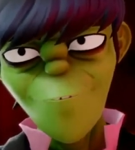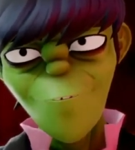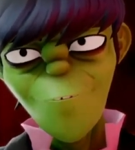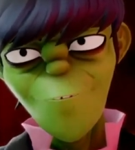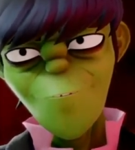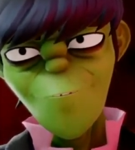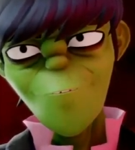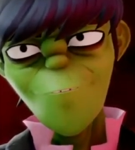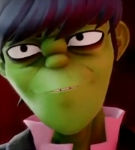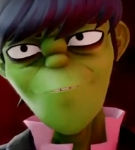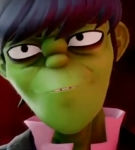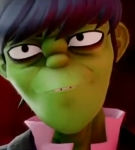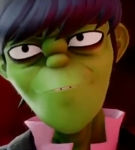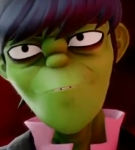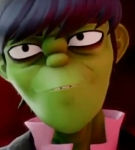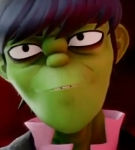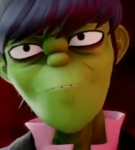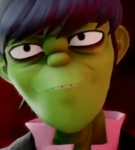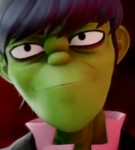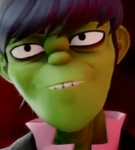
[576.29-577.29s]

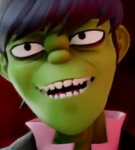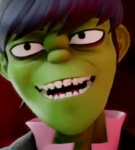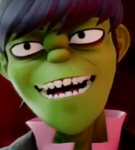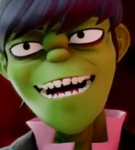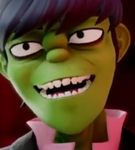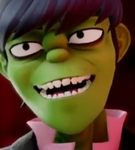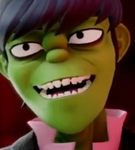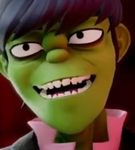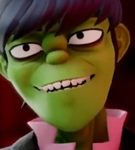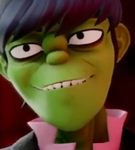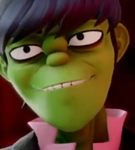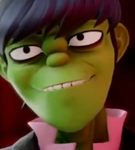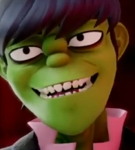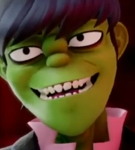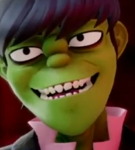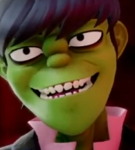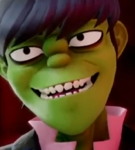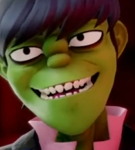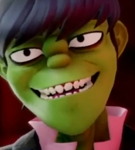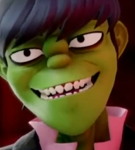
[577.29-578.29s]
Mmm,
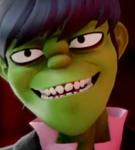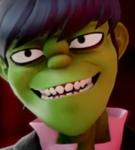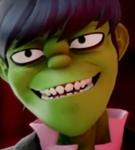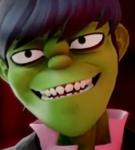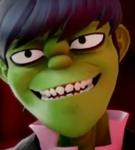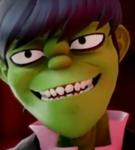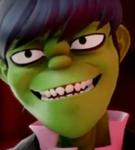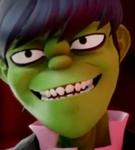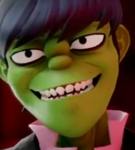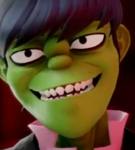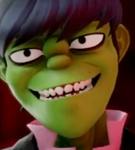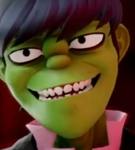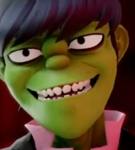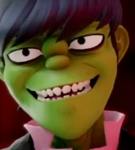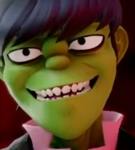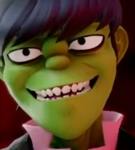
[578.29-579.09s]
lovely.